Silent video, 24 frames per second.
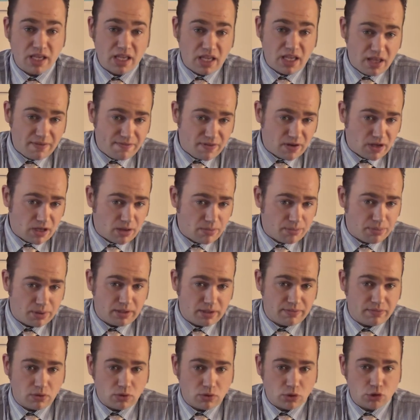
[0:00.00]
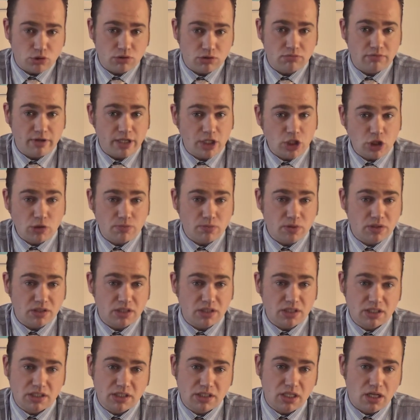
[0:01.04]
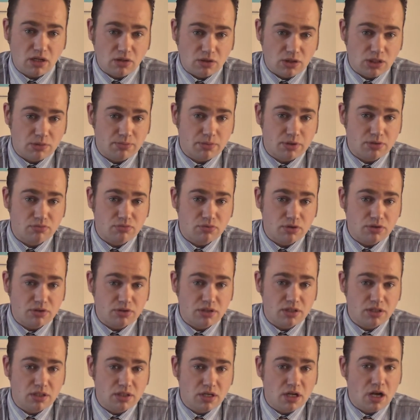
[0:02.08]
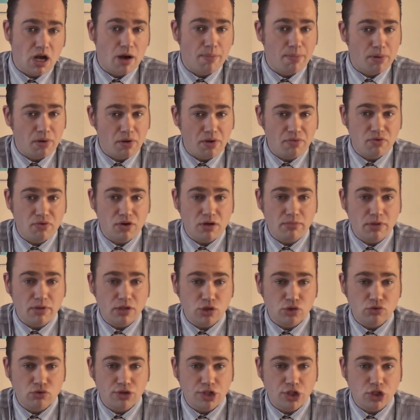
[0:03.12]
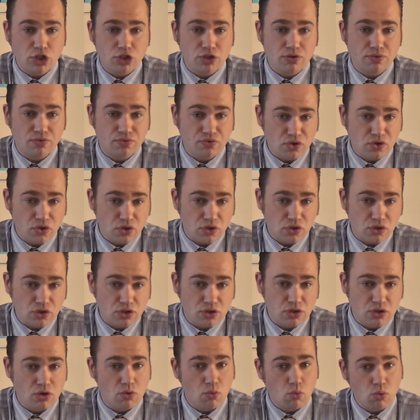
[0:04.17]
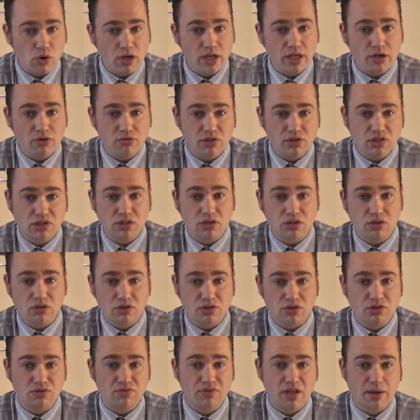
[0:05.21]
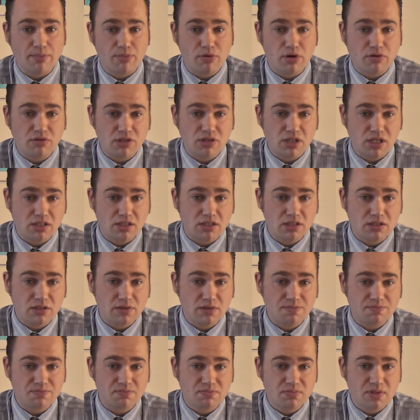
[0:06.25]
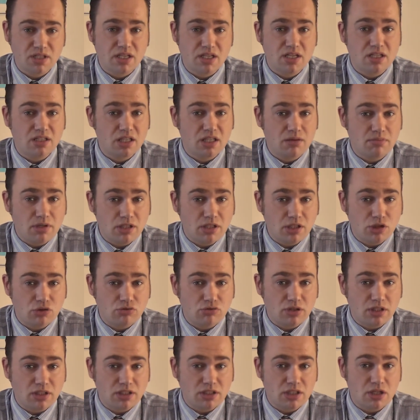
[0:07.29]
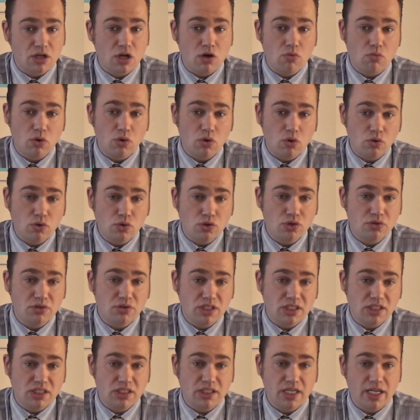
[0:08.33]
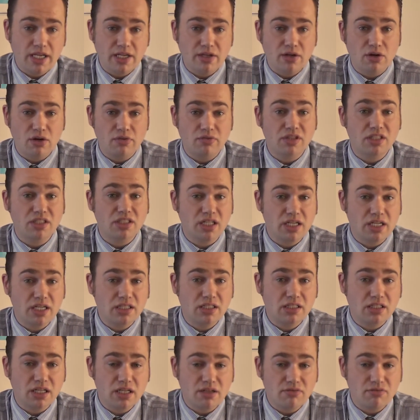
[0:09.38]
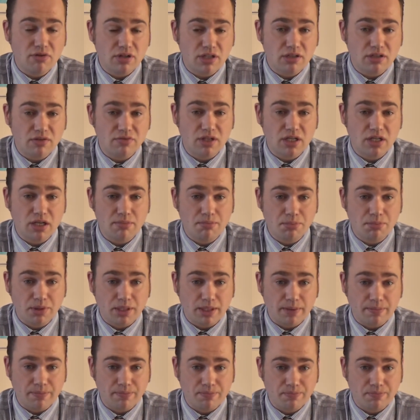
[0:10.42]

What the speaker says: If a company voluntary arrangement is the ultimate route, applying for an administration first will increase the cost of that process. The administrator will also need to take over the day-to-day running of the company.